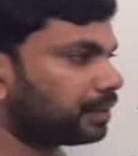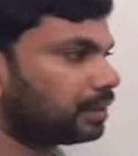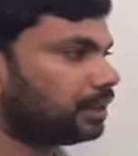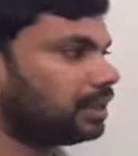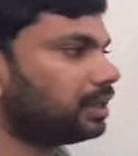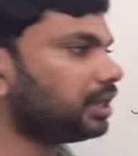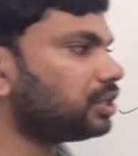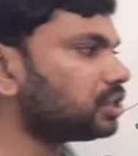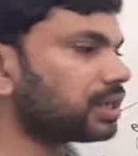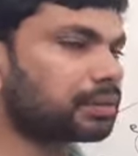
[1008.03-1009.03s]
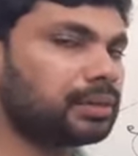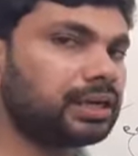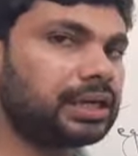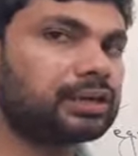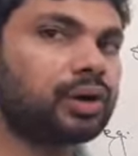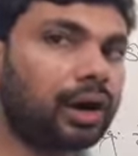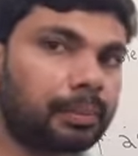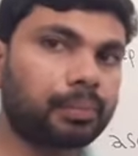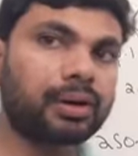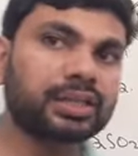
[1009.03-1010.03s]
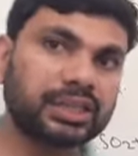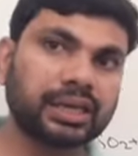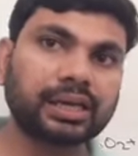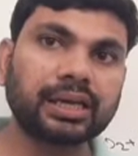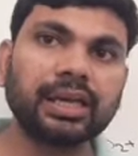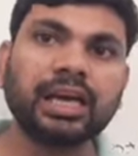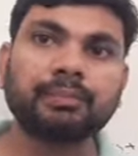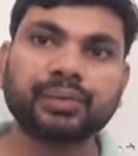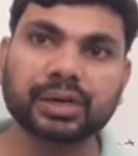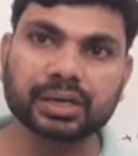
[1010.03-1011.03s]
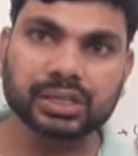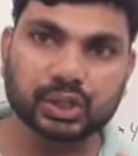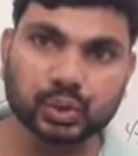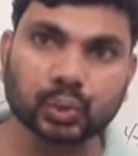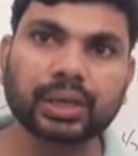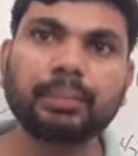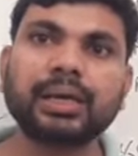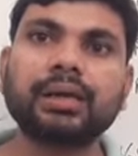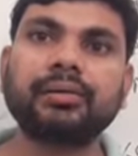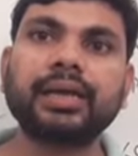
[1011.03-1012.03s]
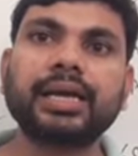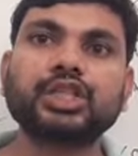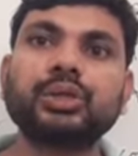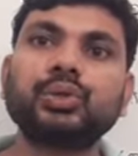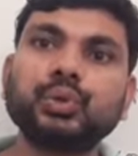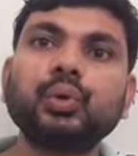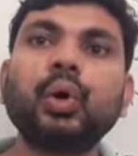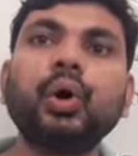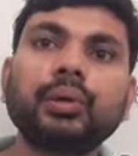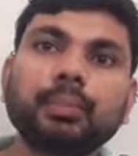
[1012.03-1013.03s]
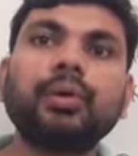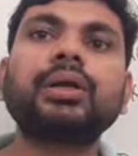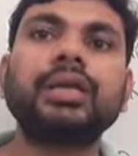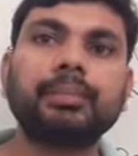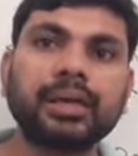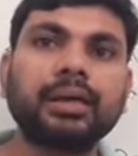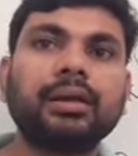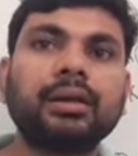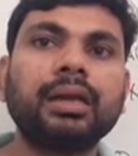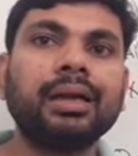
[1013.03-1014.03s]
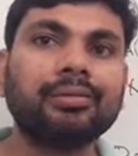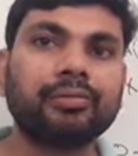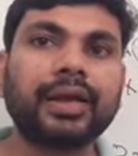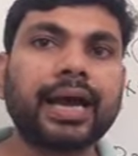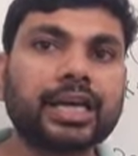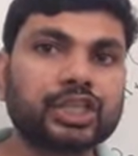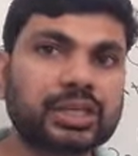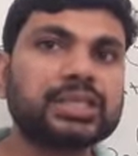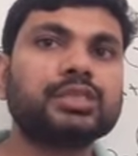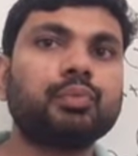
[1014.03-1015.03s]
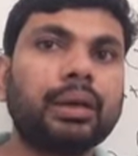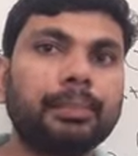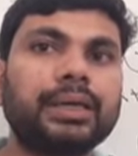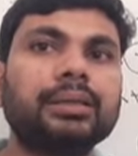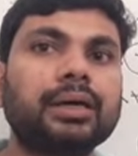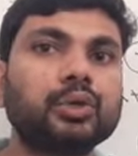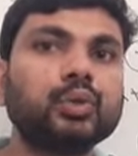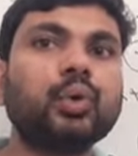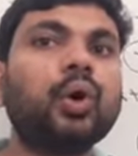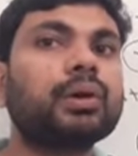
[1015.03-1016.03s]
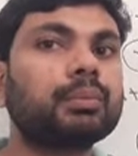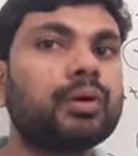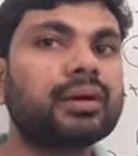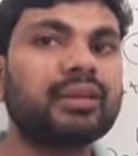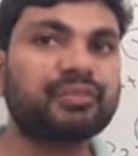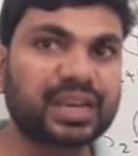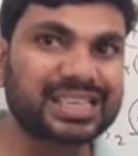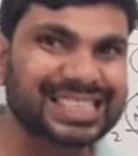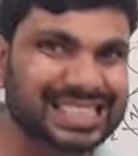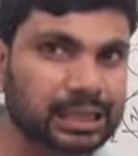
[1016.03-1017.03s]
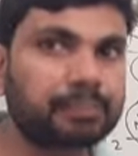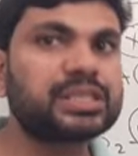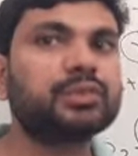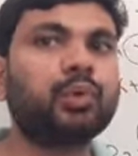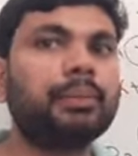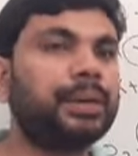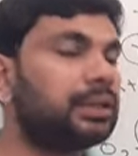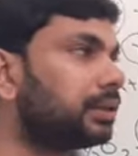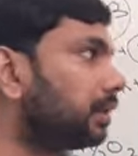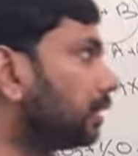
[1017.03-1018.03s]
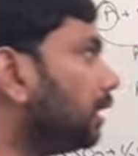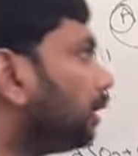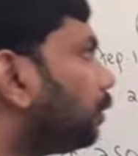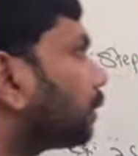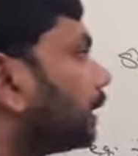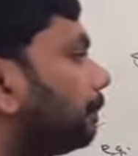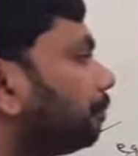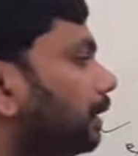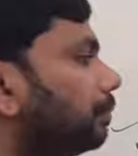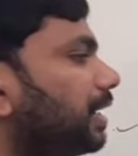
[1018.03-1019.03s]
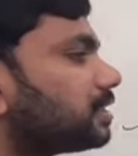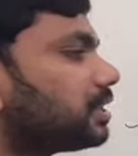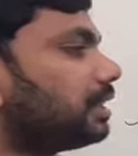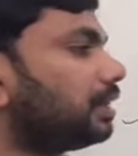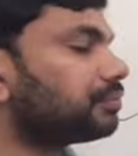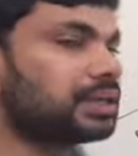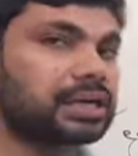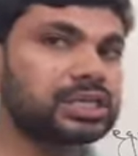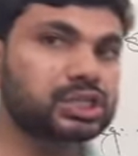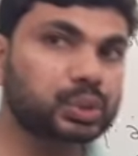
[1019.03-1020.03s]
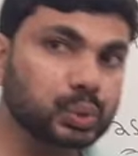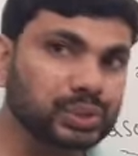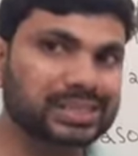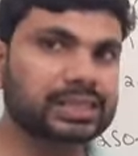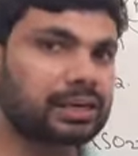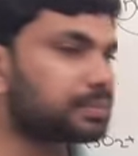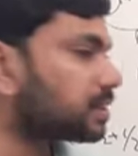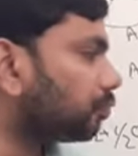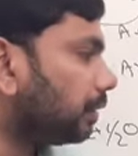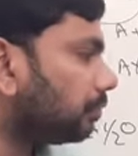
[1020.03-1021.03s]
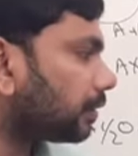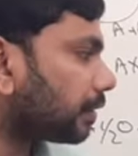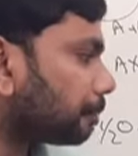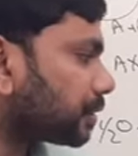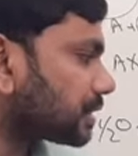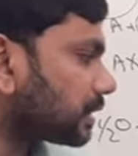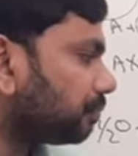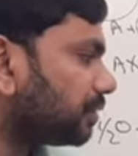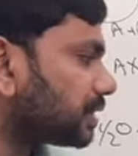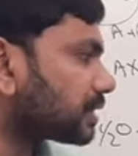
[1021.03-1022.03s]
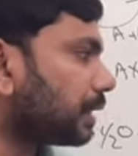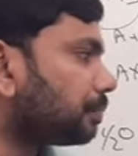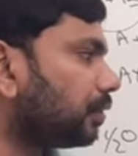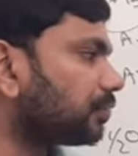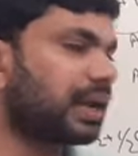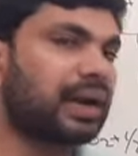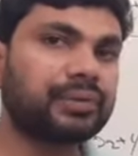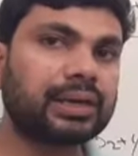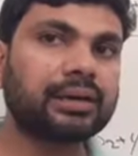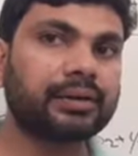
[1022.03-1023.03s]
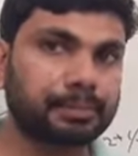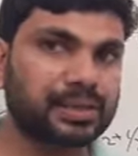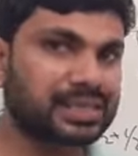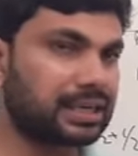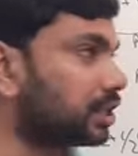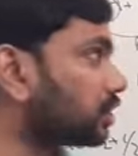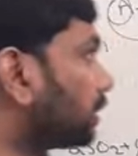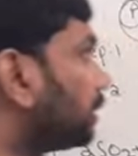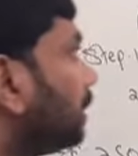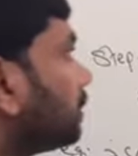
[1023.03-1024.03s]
In intermediate compound theory, there is two chemical reaction, two or more chemical reactions will be there, two or more different steps will be there. Okay, imagine if there is two steps, we will represent this type of graphical representation.